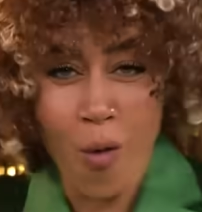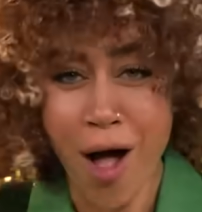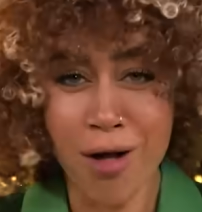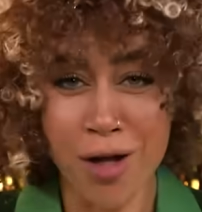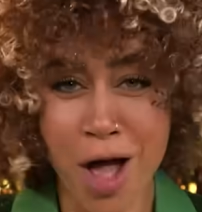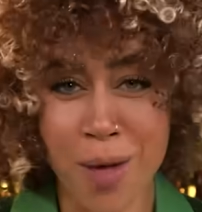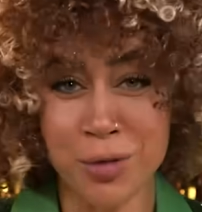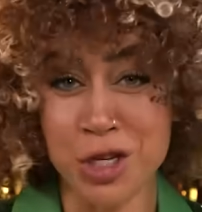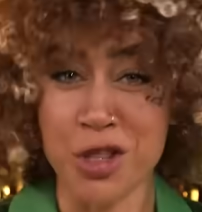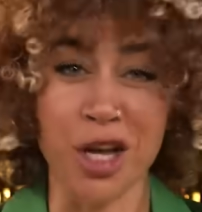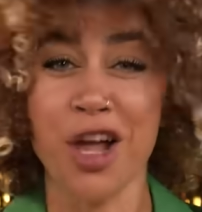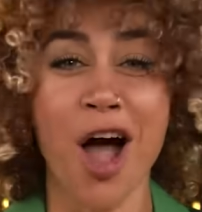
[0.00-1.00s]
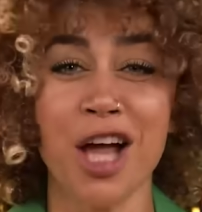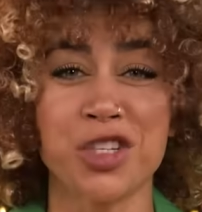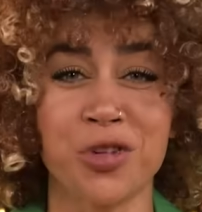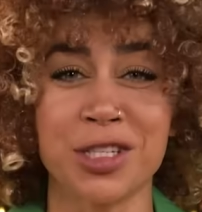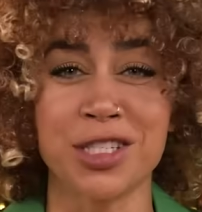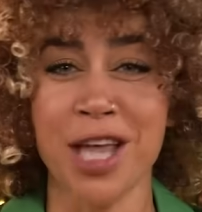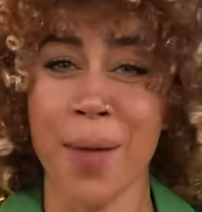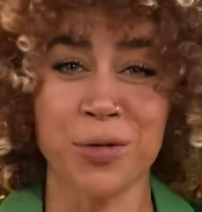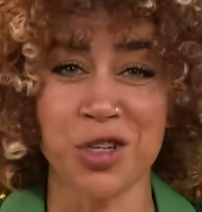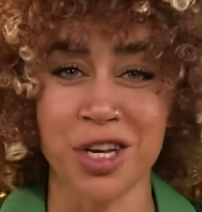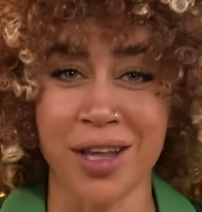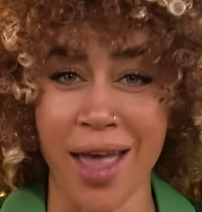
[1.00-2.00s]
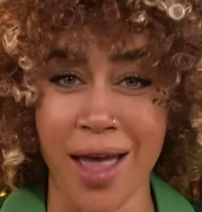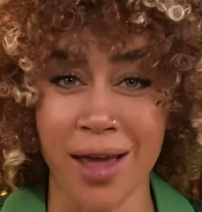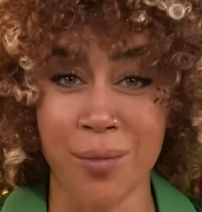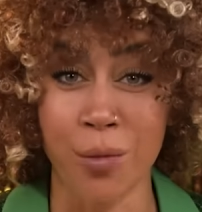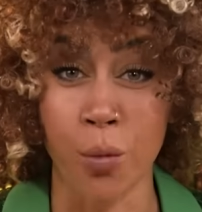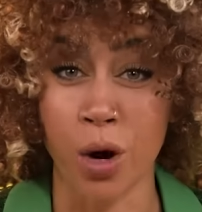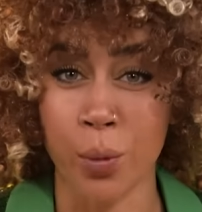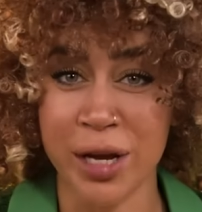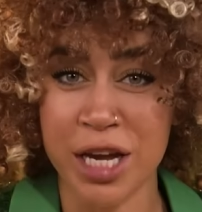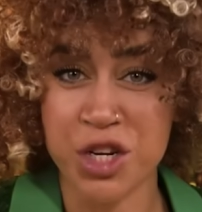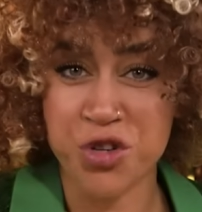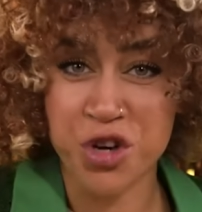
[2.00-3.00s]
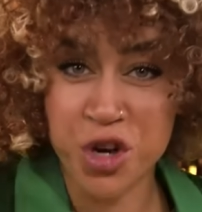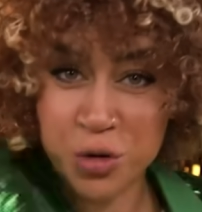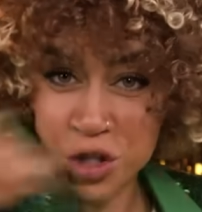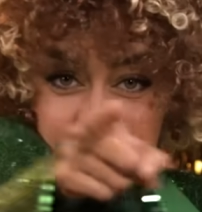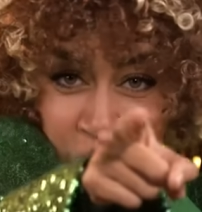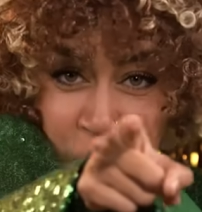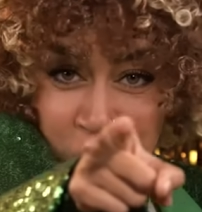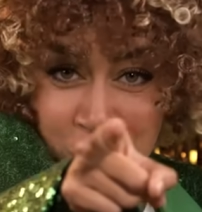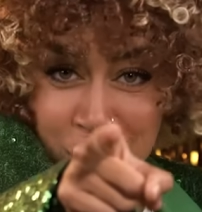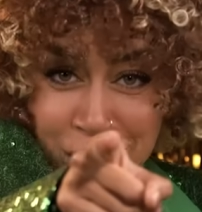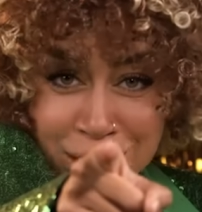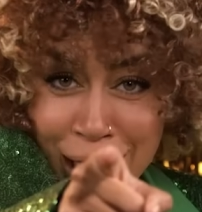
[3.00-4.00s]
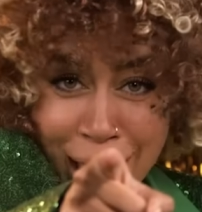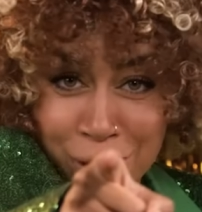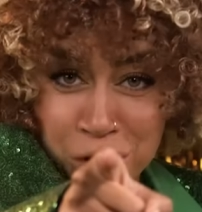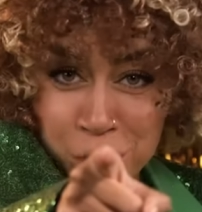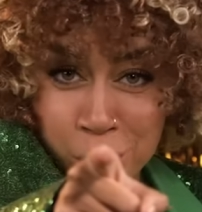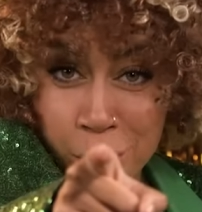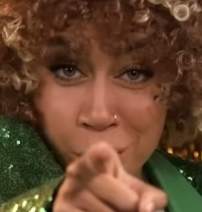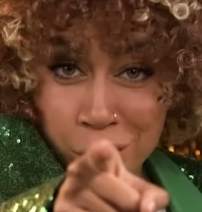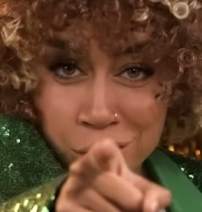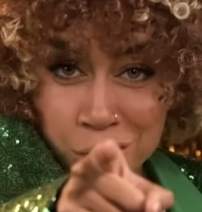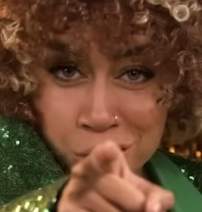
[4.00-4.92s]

Welcome to the contraception game, where we introduce you to eligible birth